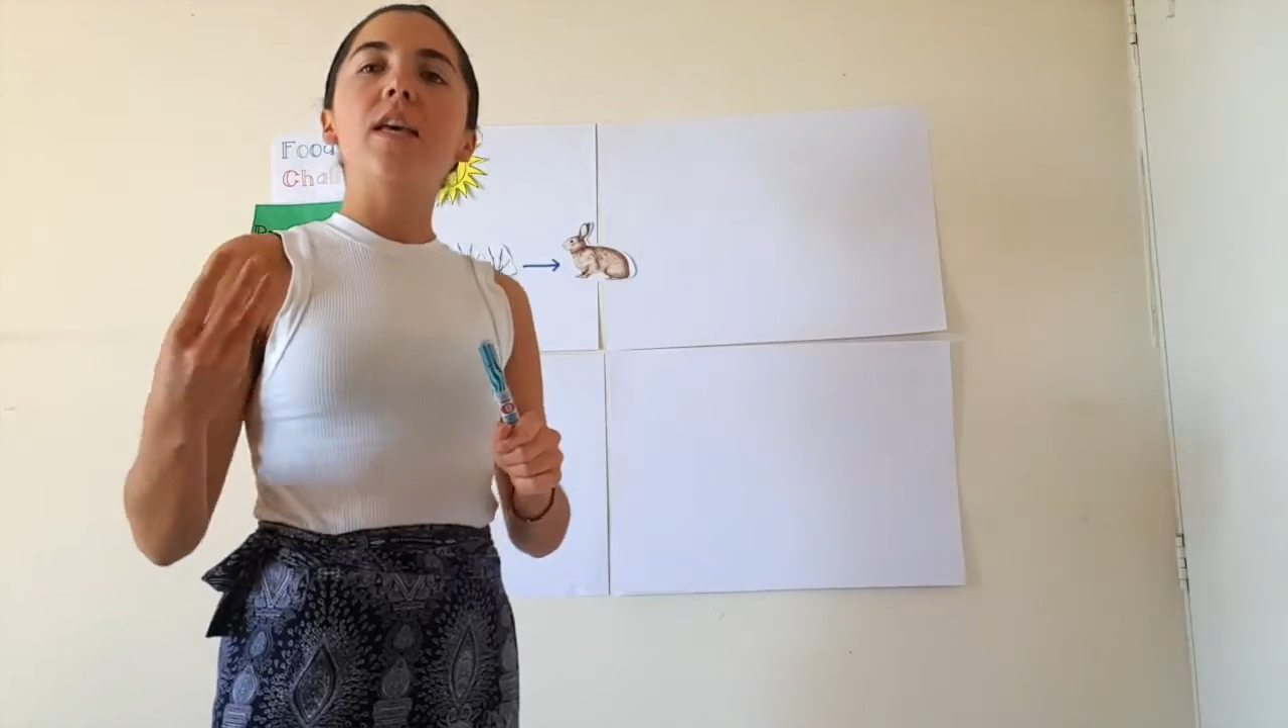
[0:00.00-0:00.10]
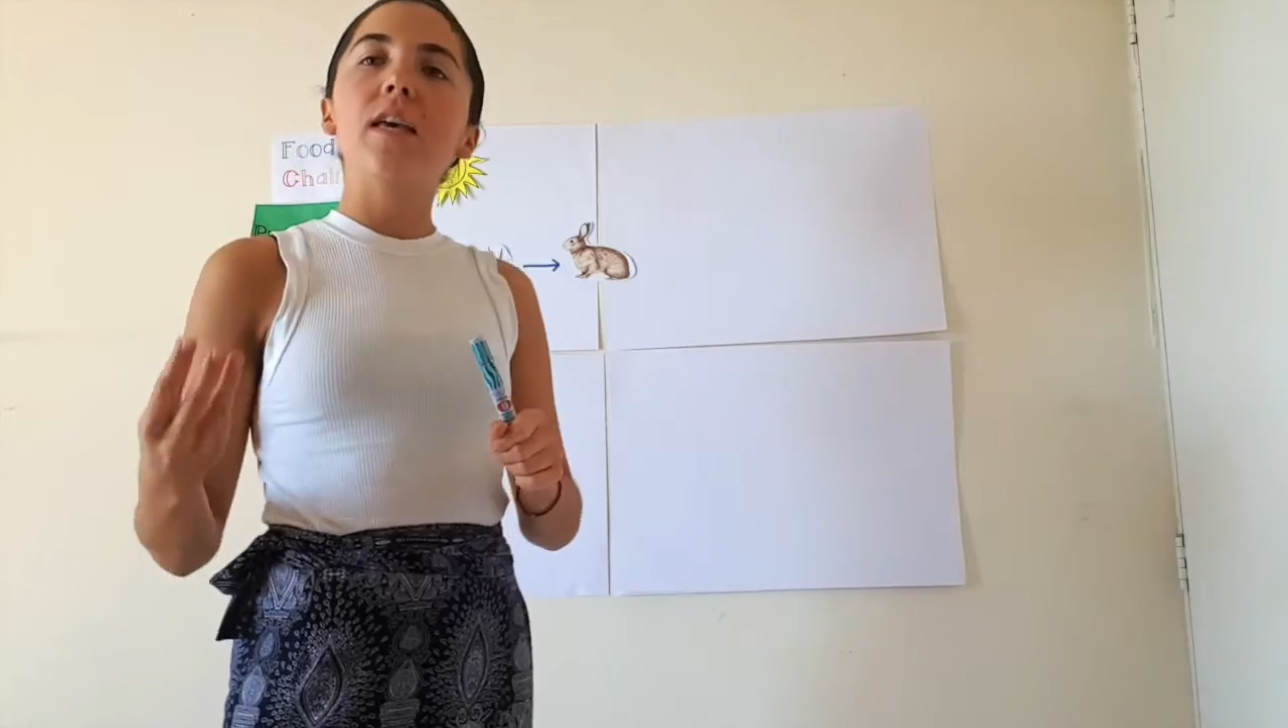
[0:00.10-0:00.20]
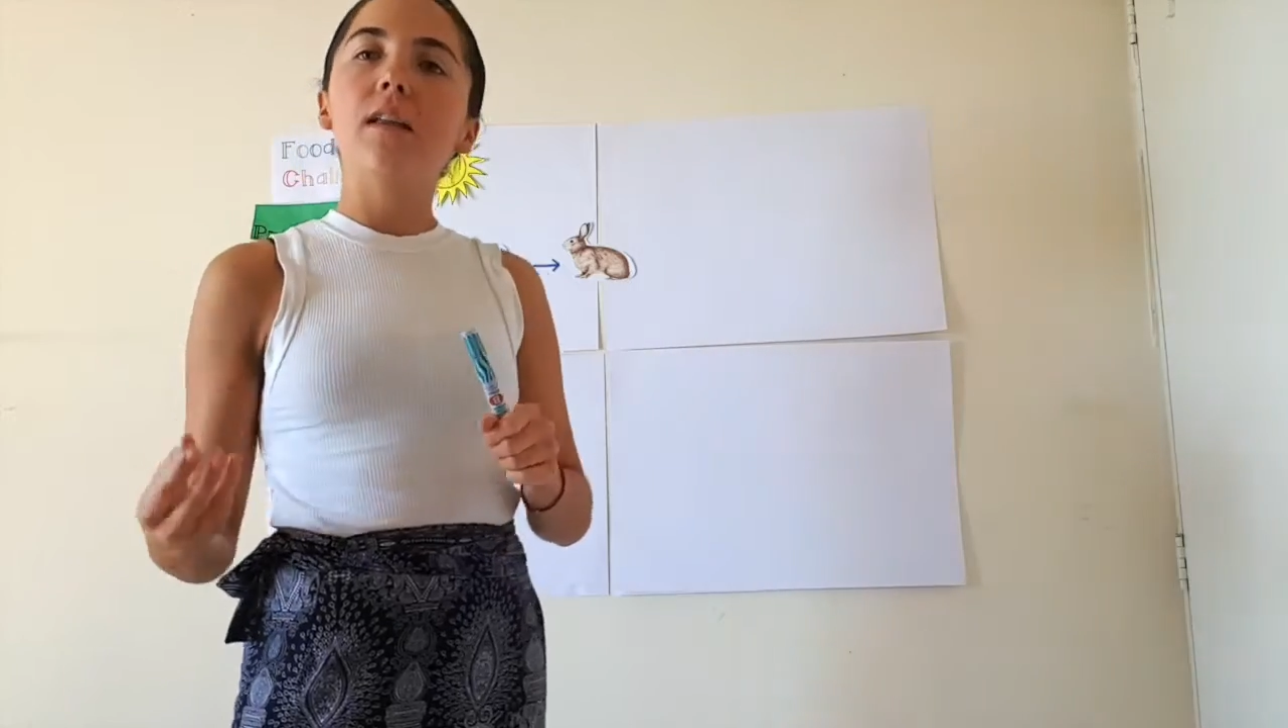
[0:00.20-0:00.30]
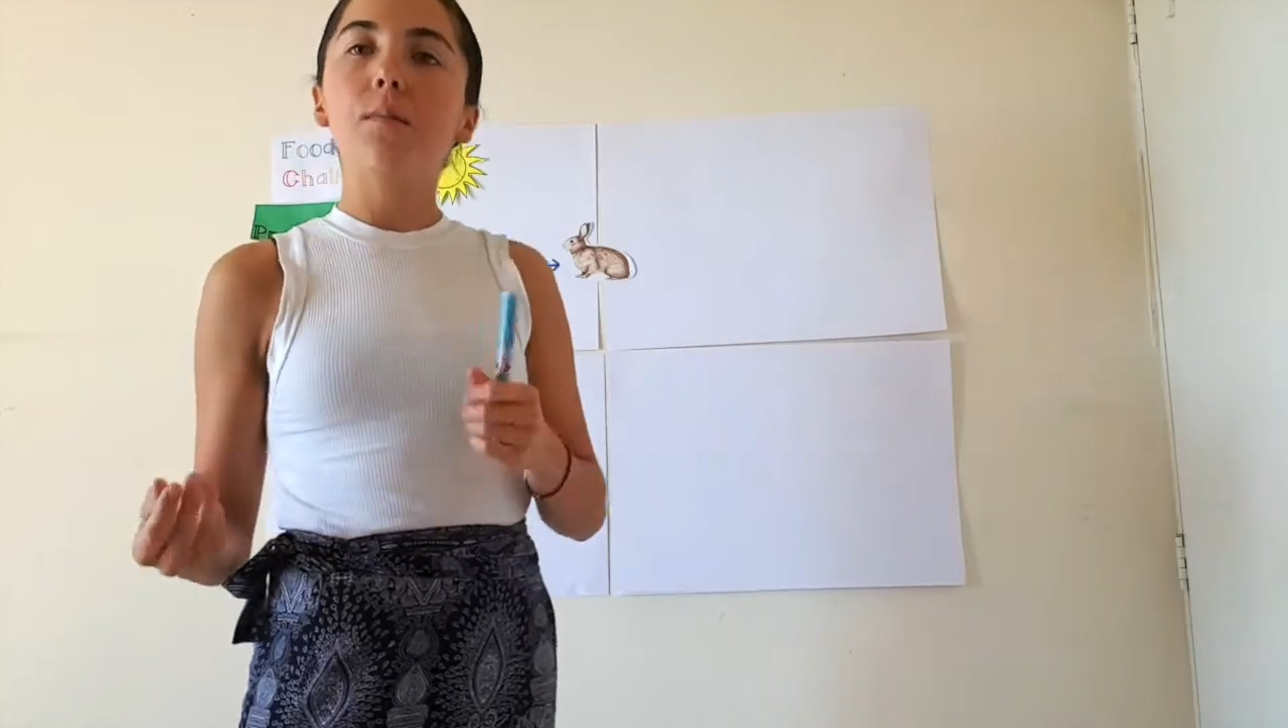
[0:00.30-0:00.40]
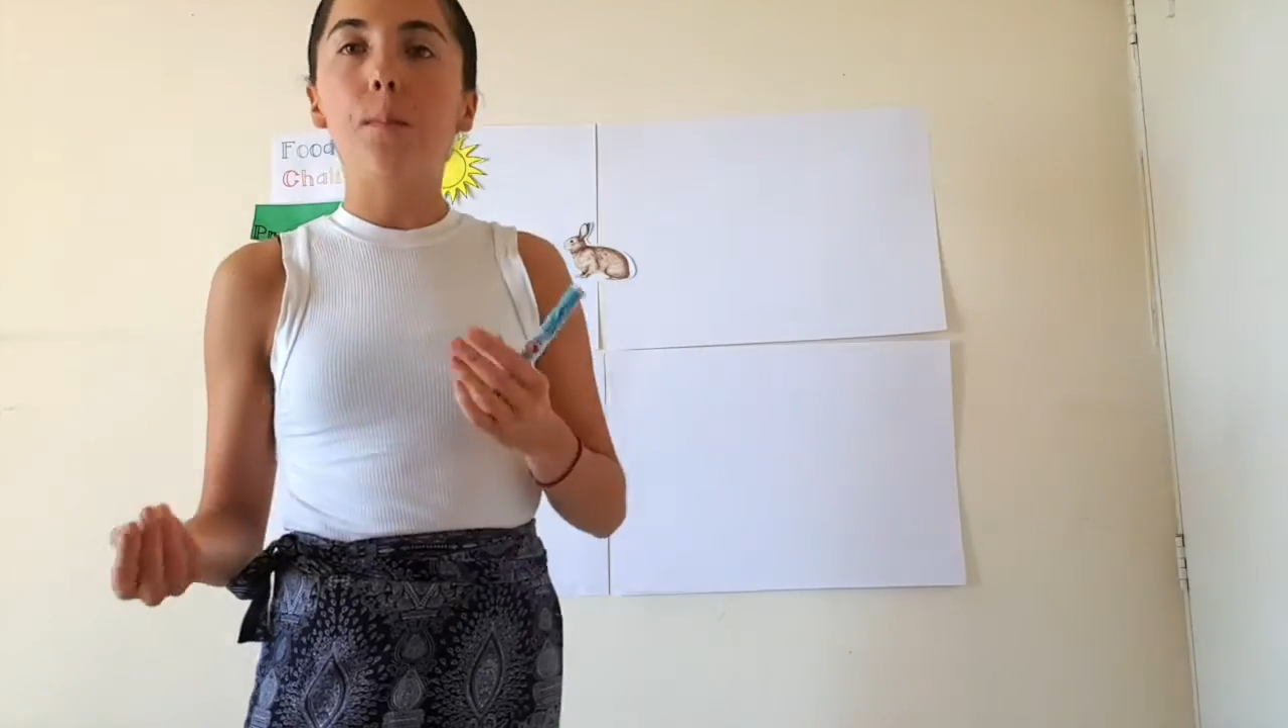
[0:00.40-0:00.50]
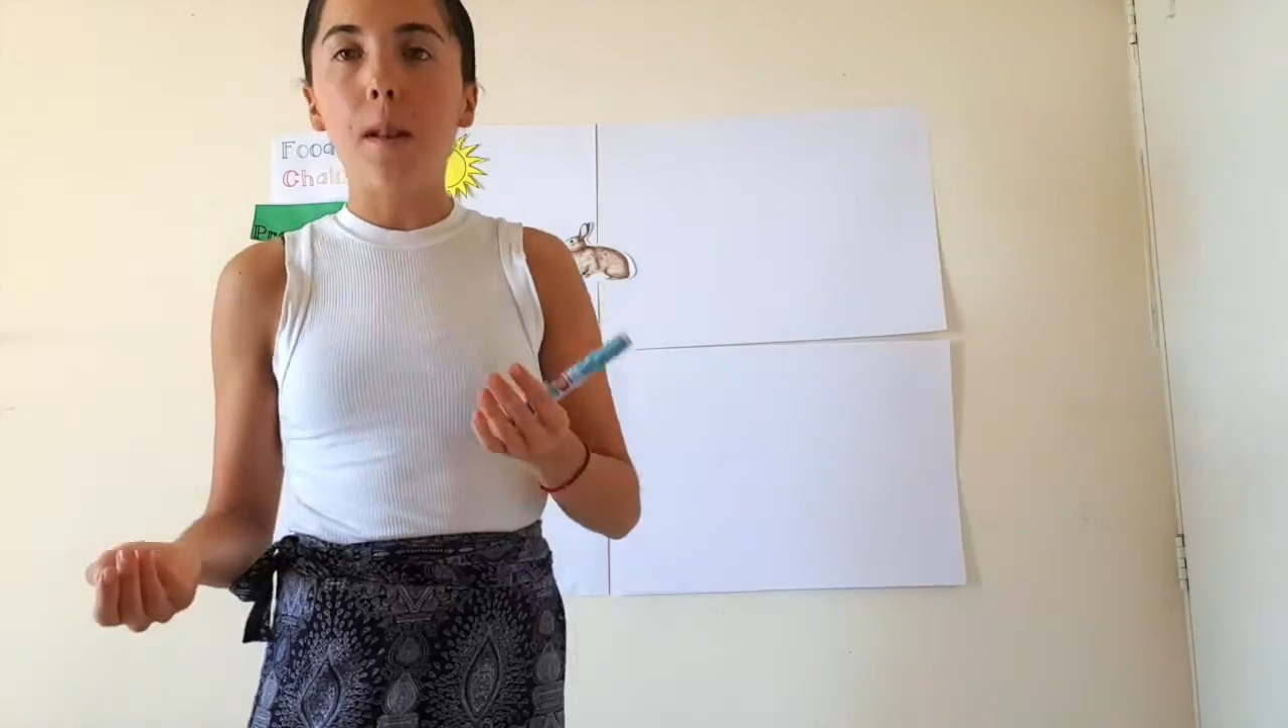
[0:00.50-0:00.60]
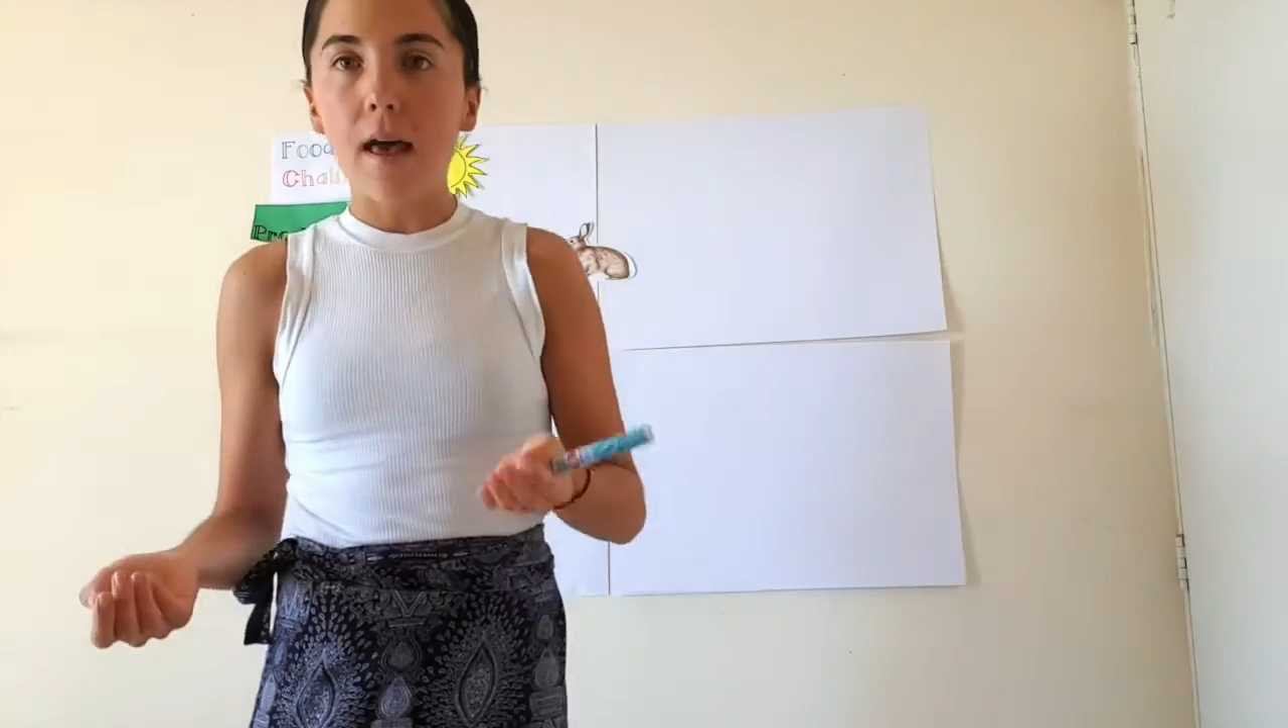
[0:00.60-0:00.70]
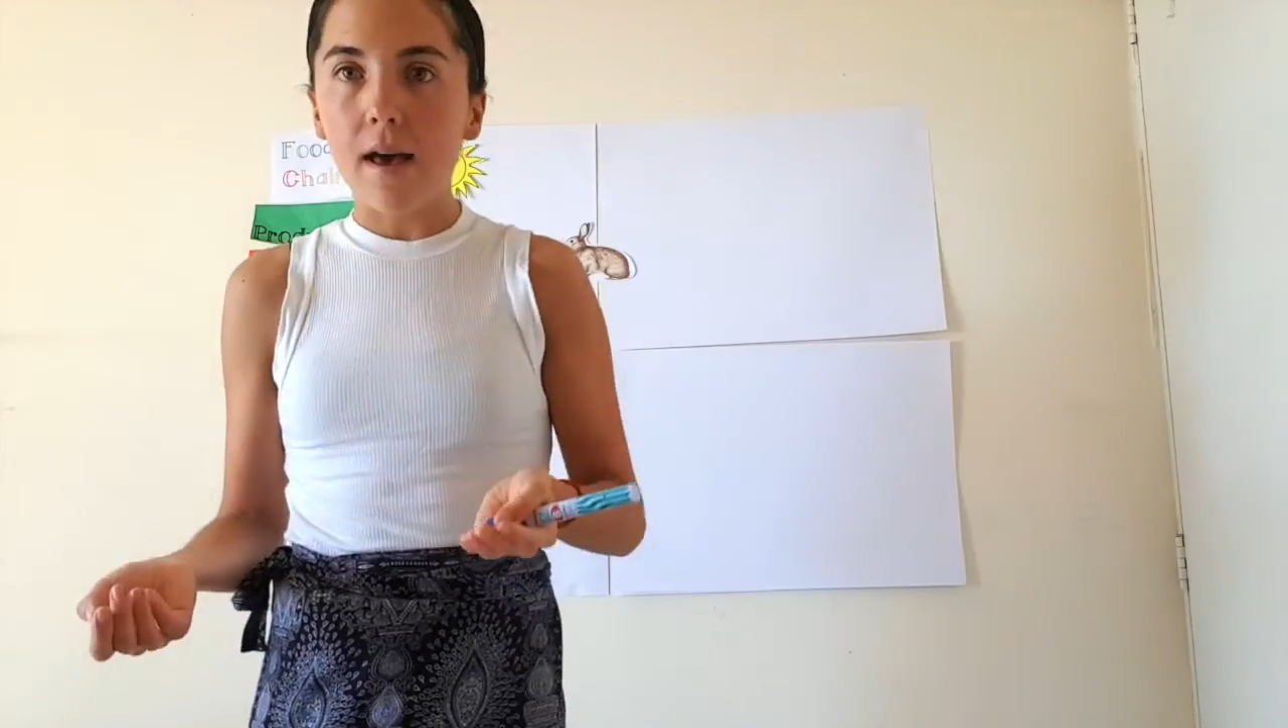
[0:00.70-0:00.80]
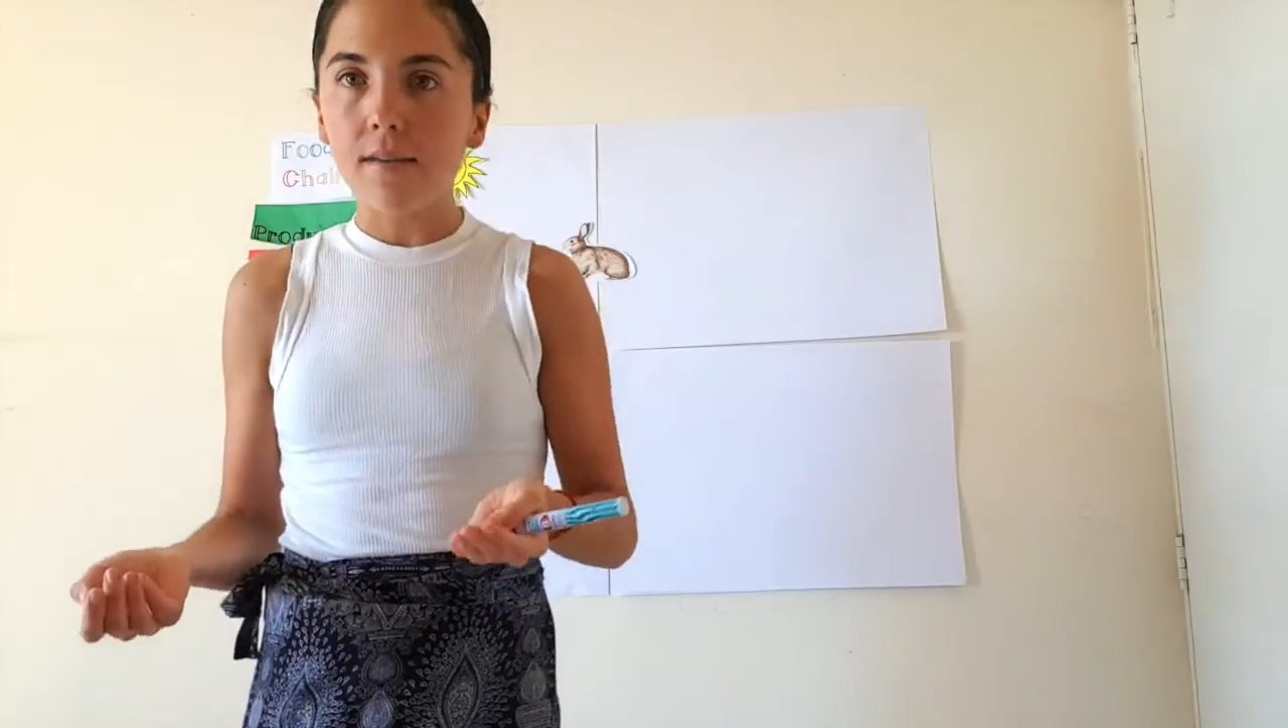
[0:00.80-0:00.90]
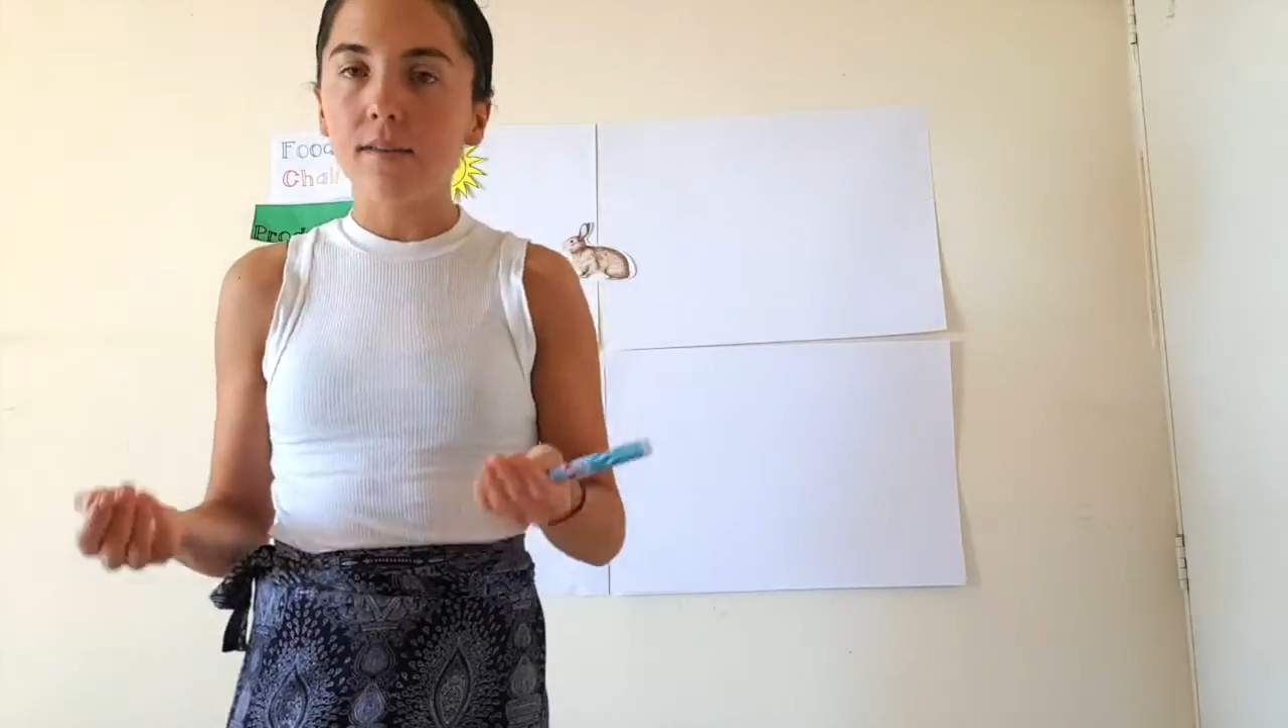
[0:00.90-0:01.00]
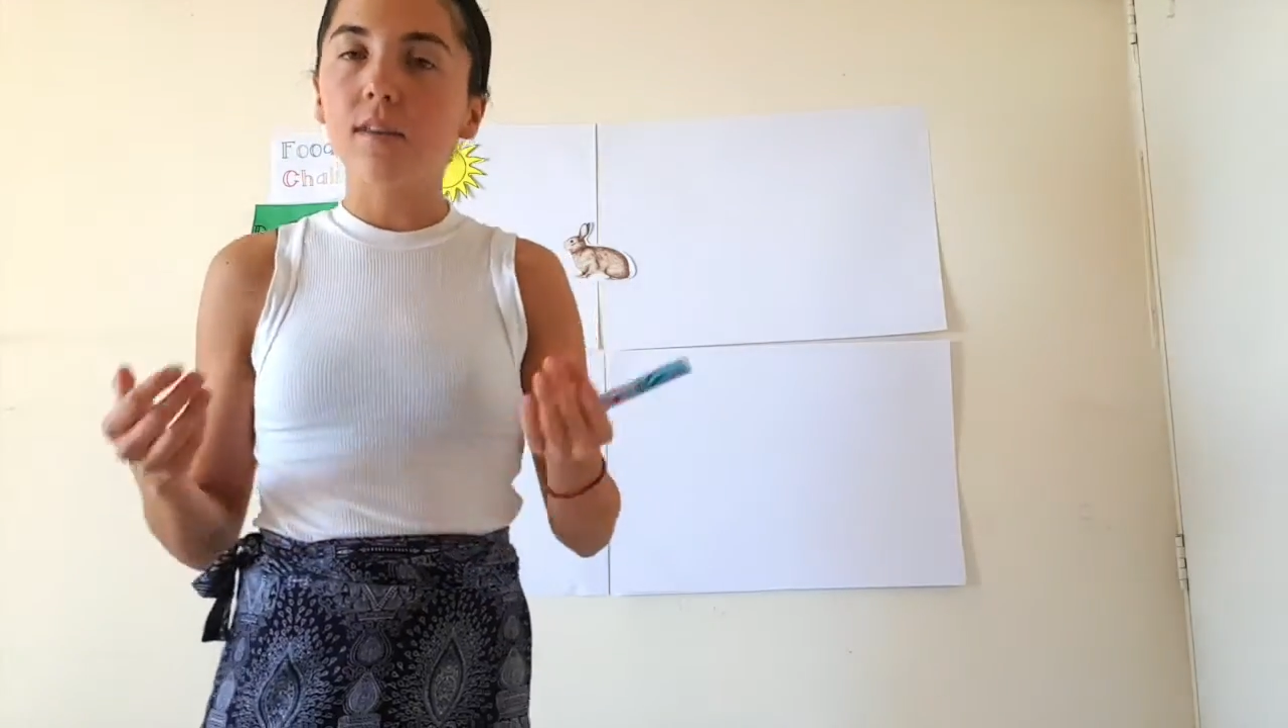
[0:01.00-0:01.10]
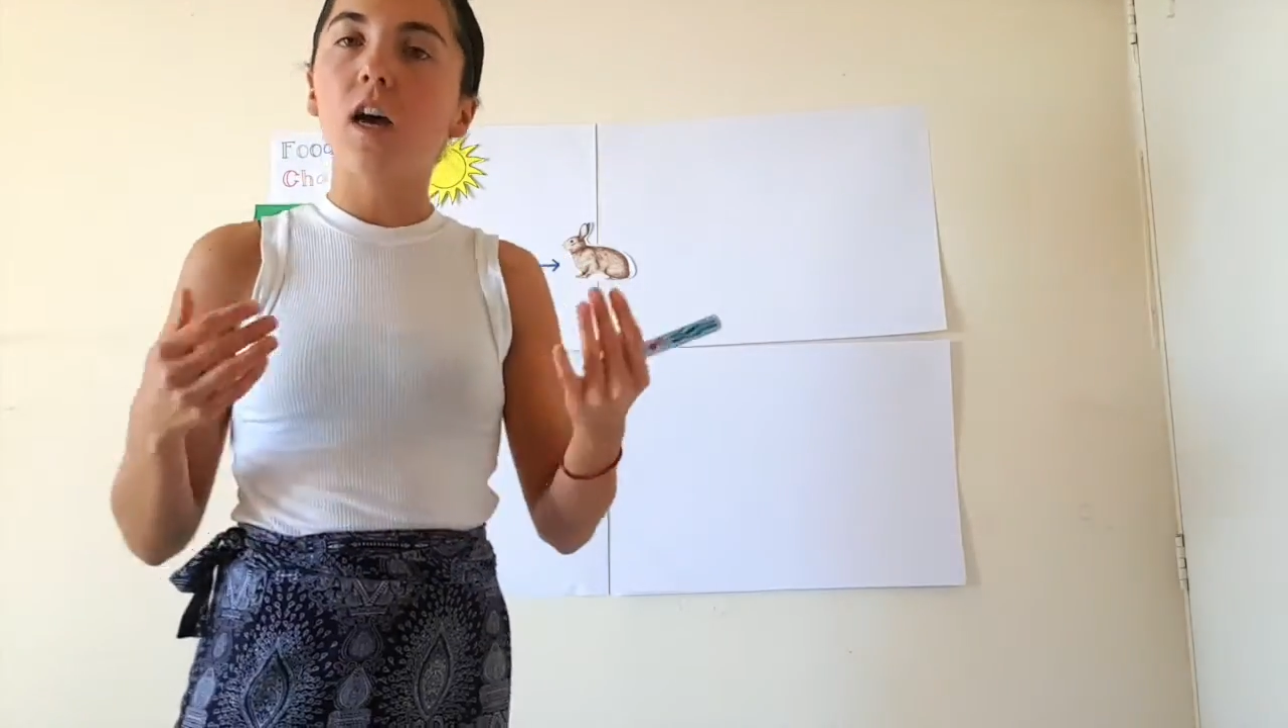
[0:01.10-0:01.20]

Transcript: eat plants